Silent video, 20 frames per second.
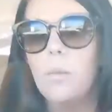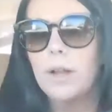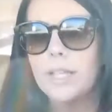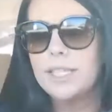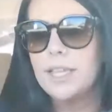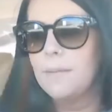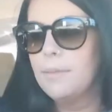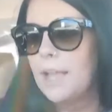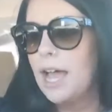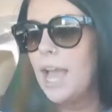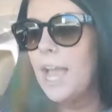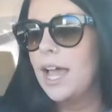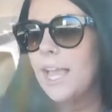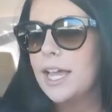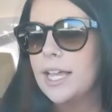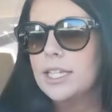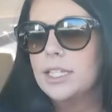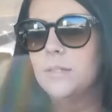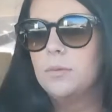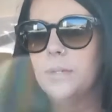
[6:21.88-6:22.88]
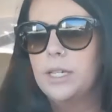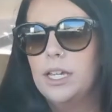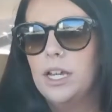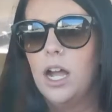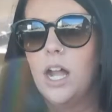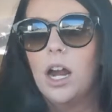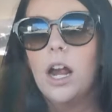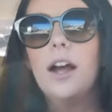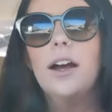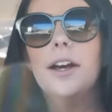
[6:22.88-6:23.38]
What's up, guys? We
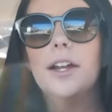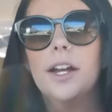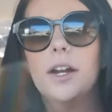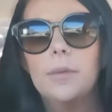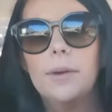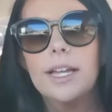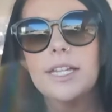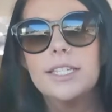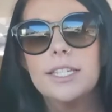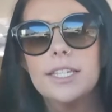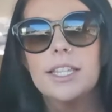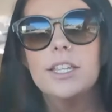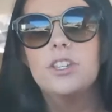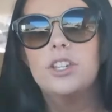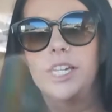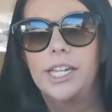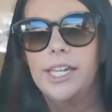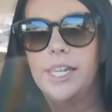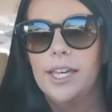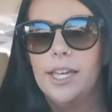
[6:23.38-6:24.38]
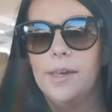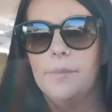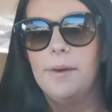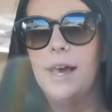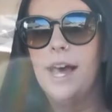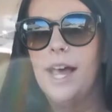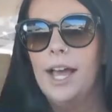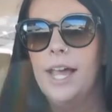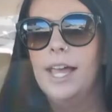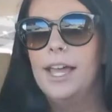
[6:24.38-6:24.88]
are on our way to the gym.
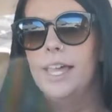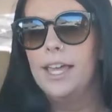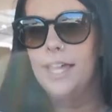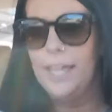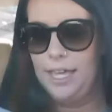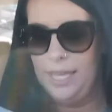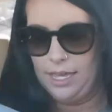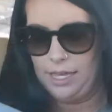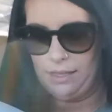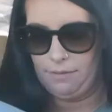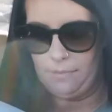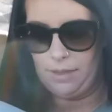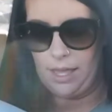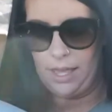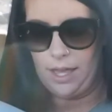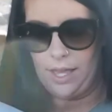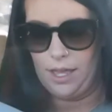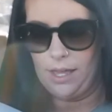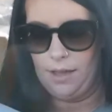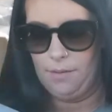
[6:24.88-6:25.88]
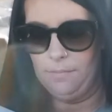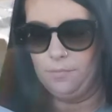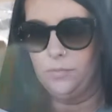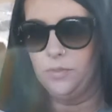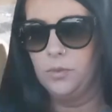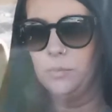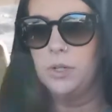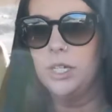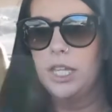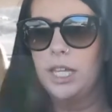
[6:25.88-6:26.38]
I
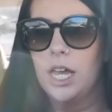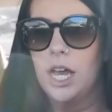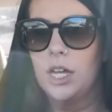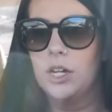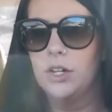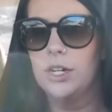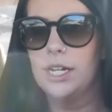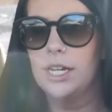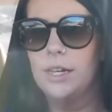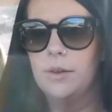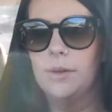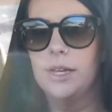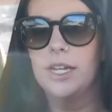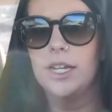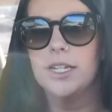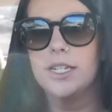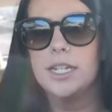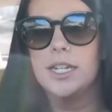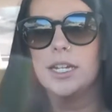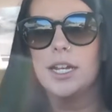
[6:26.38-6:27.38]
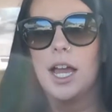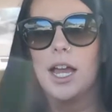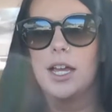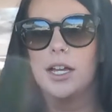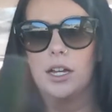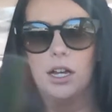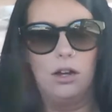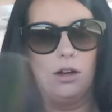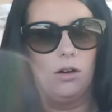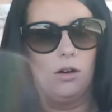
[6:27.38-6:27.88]
am really hungry. We did not
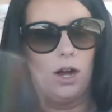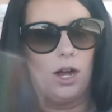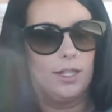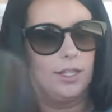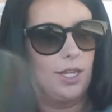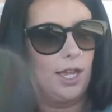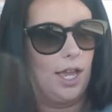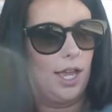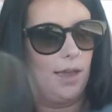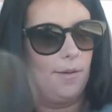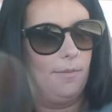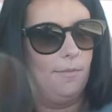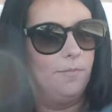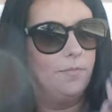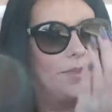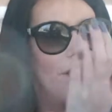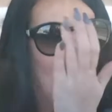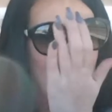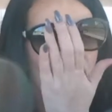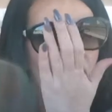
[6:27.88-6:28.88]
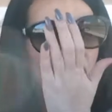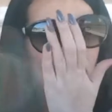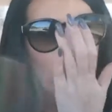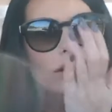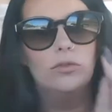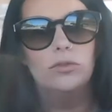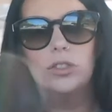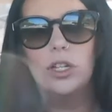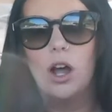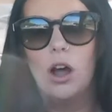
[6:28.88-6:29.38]
go on time,
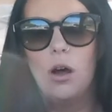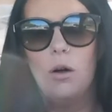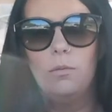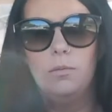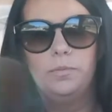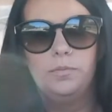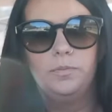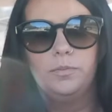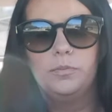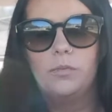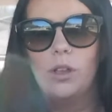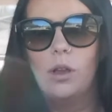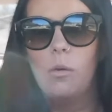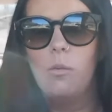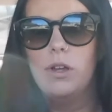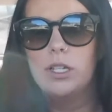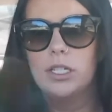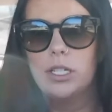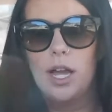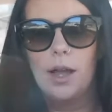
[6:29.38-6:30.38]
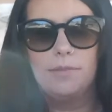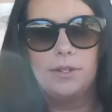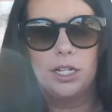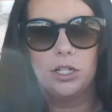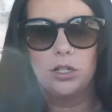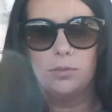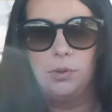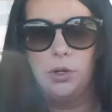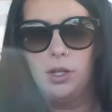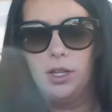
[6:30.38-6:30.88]
so we stopped at
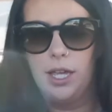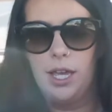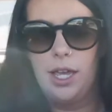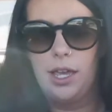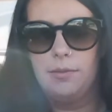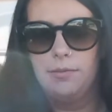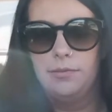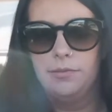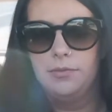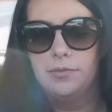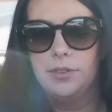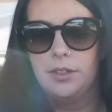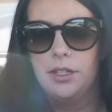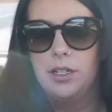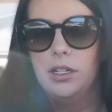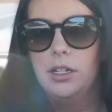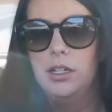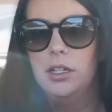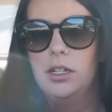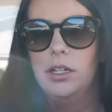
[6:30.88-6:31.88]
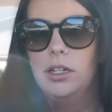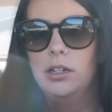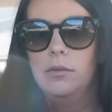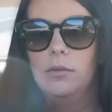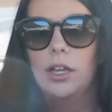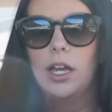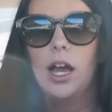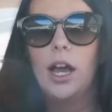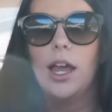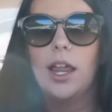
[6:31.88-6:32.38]
Chipotle.
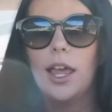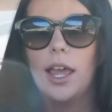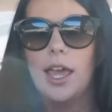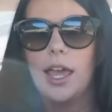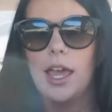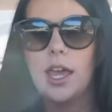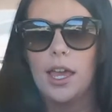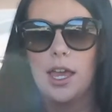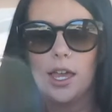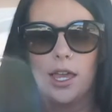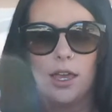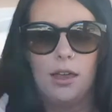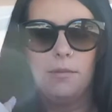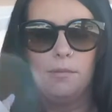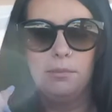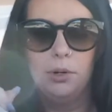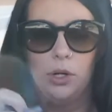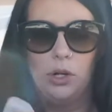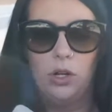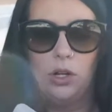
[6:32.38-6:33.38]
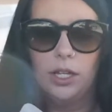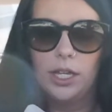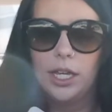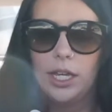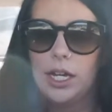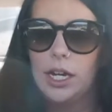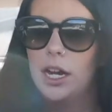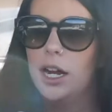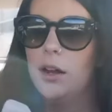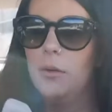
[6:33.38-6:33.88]
We got a bowl
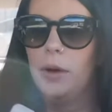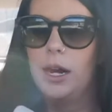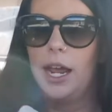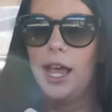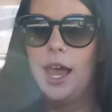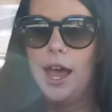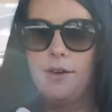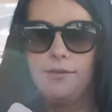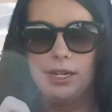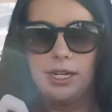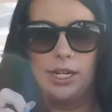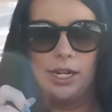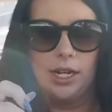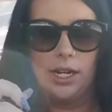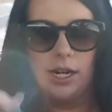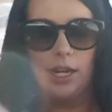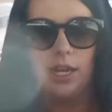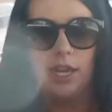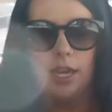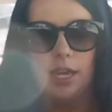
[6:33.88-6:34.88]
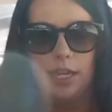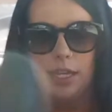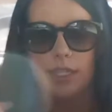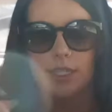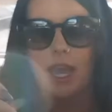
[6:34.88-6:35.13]
here. What I have in here is